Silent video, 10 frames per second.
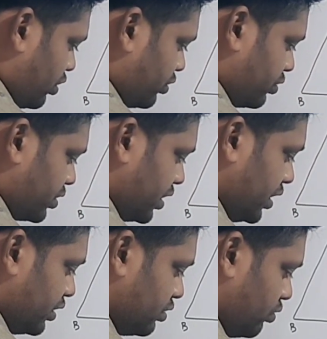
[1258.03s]
So CD
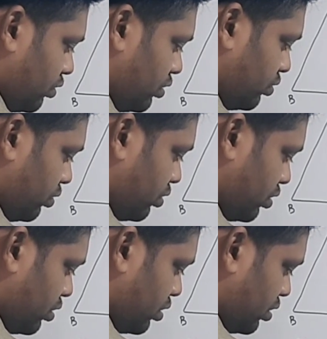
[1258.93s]
is equal to,
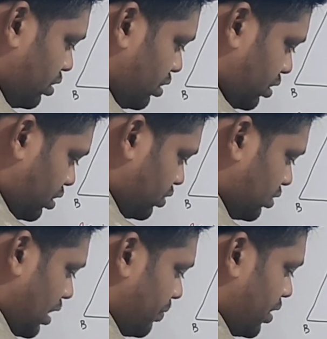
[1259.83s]
will
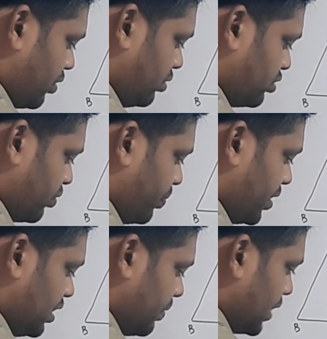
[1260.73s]
come down, so
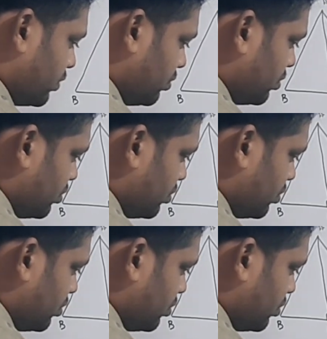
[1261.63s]
BD by 2.